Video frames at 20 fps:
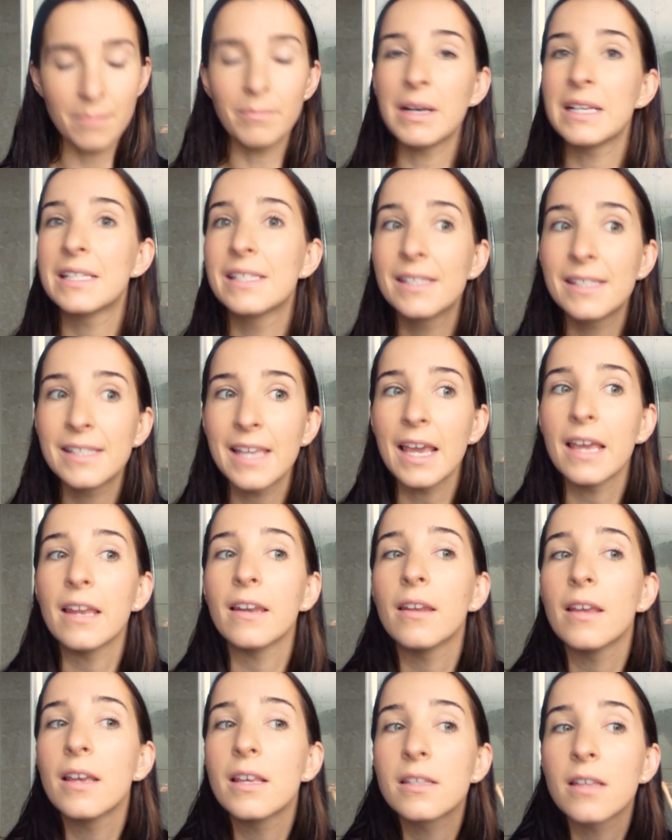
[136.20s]
My
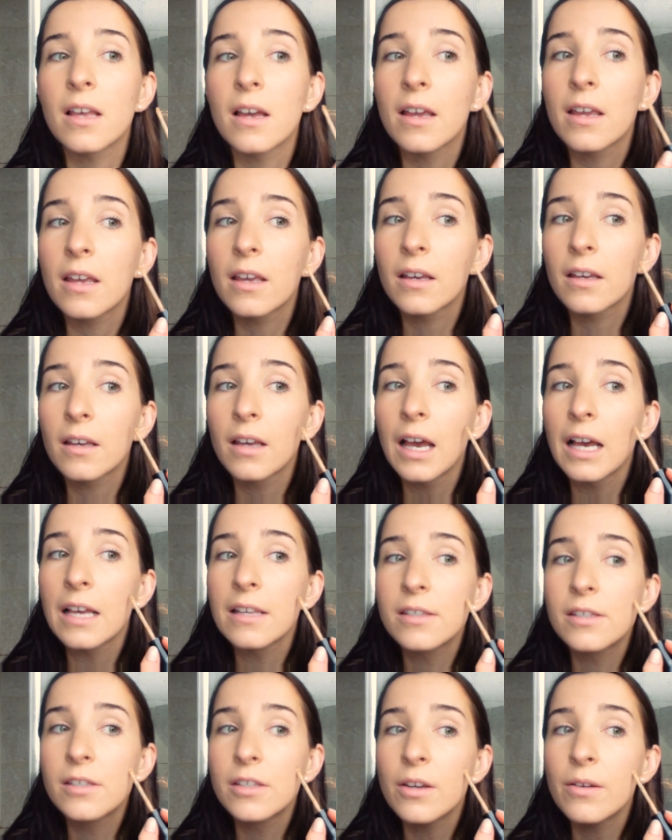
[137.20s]
skin is like,
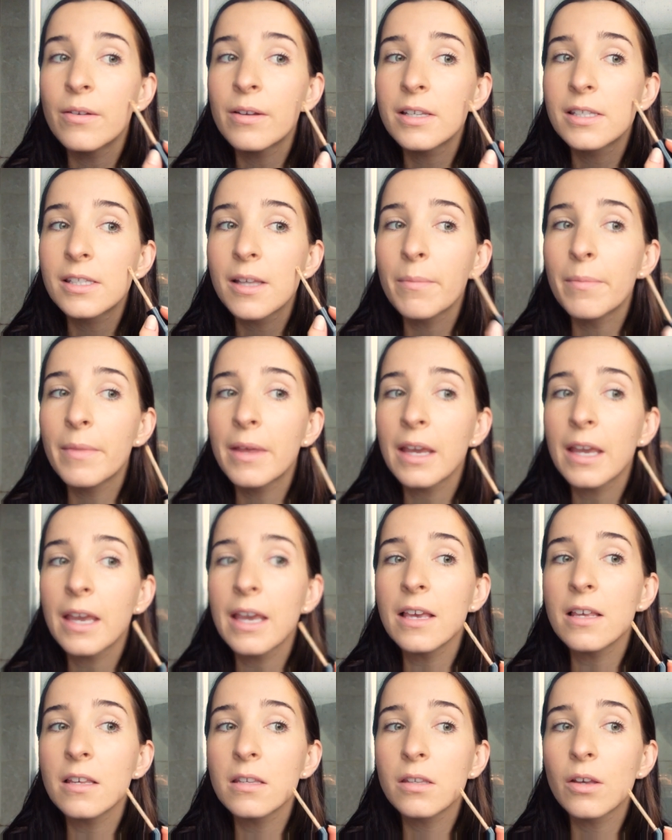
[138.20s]
as soon as something
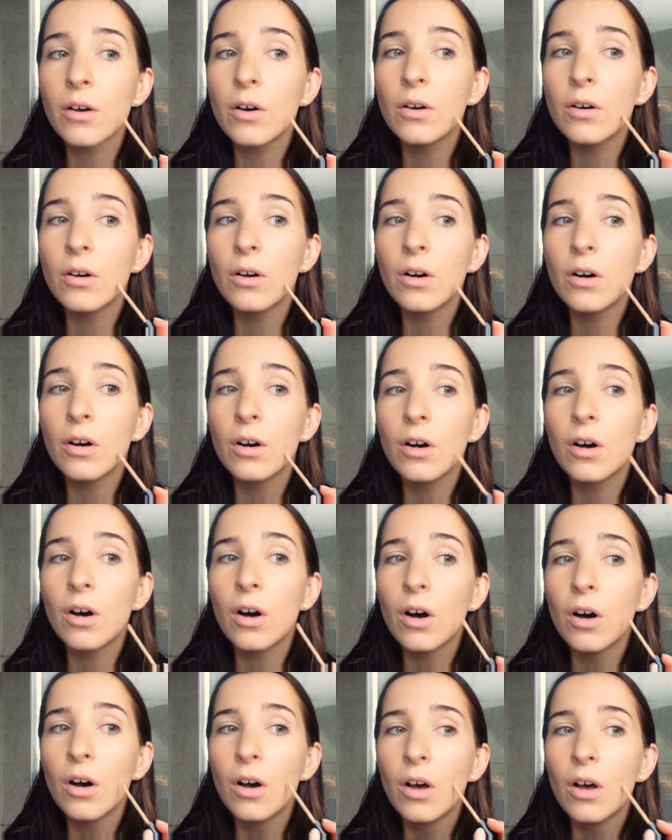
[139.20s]
is
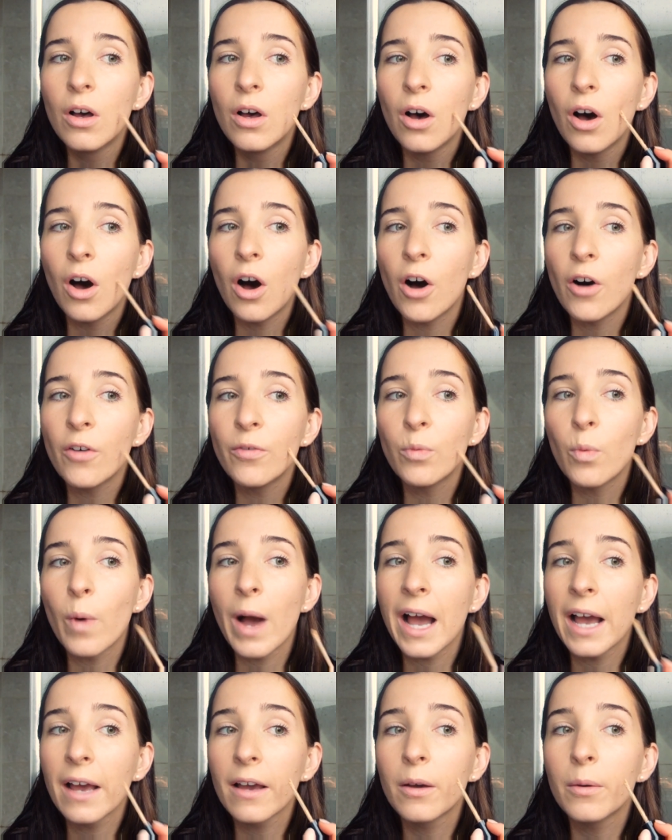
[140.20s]
off
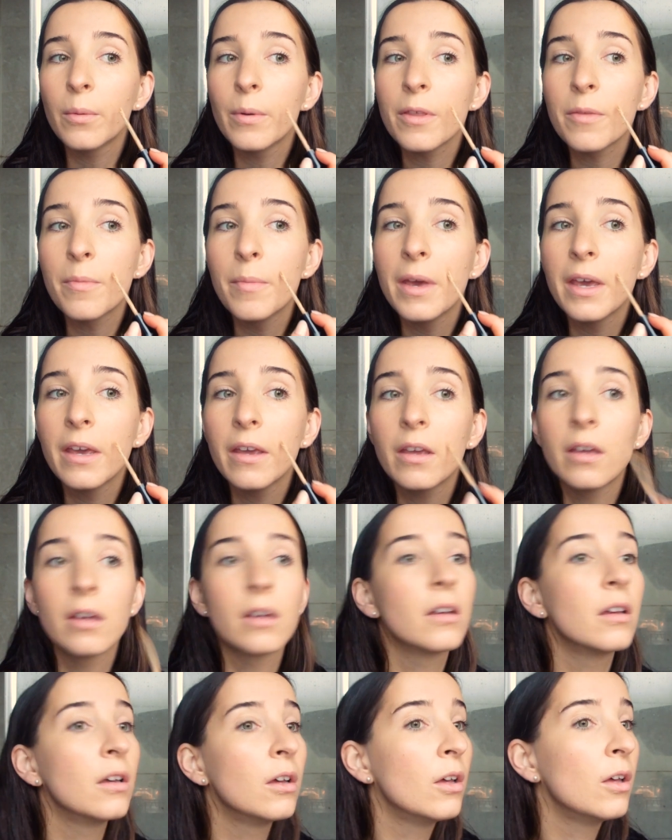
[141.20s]
whack with me,
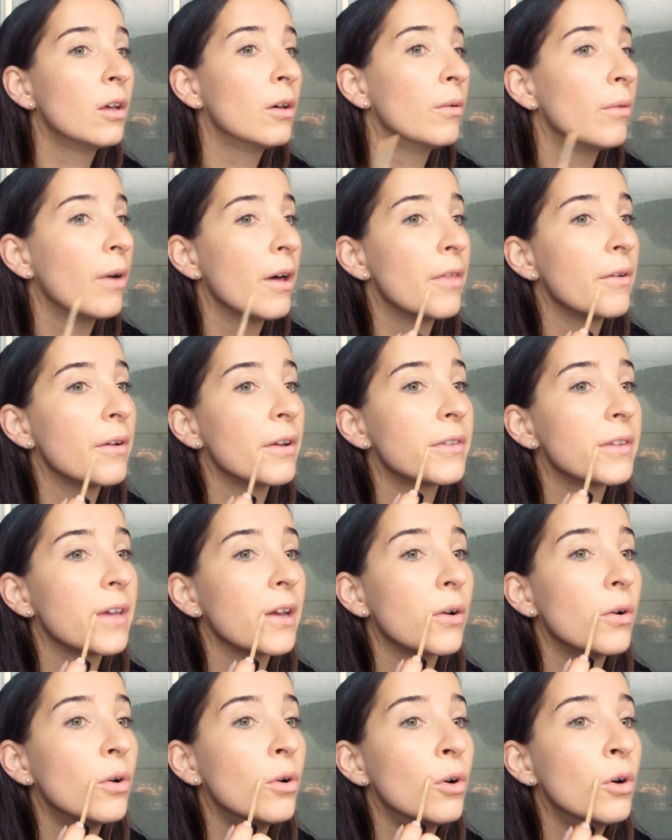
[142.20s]
whether it's
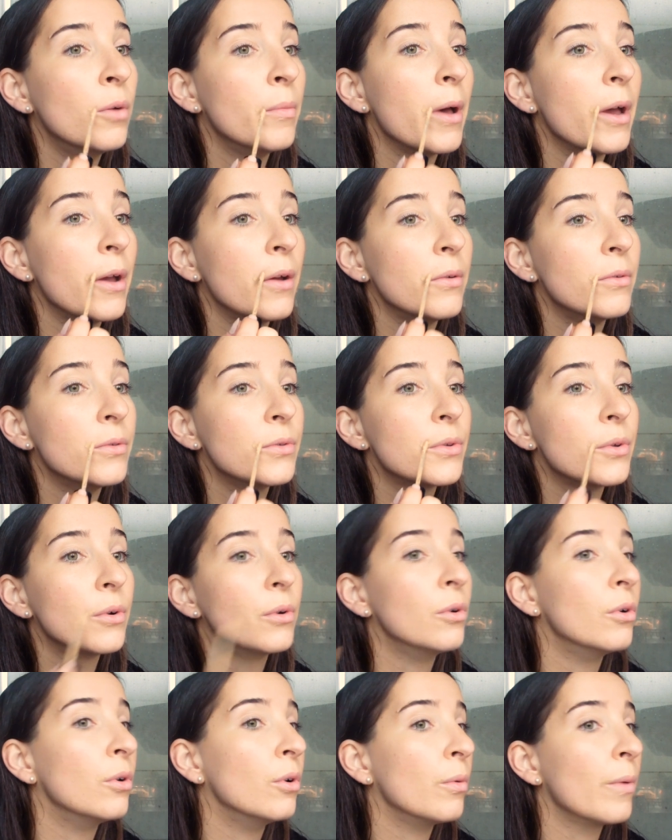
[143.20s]
like hormones
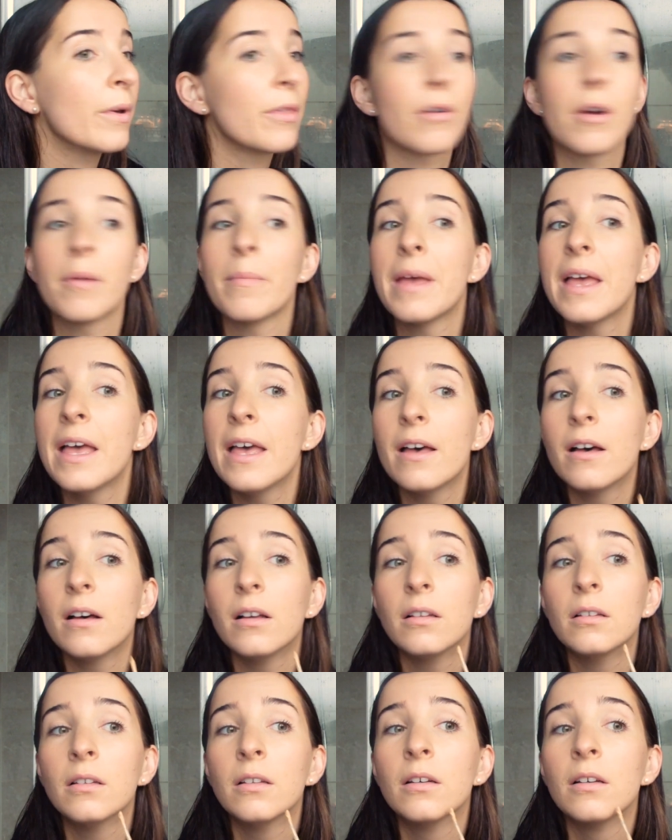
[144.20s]
or whether I'm
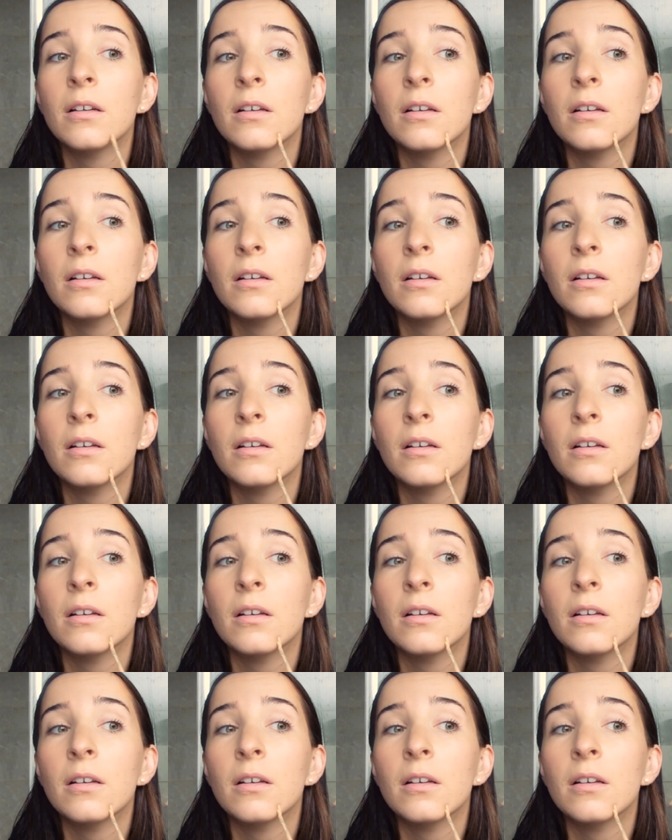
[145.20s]
ill,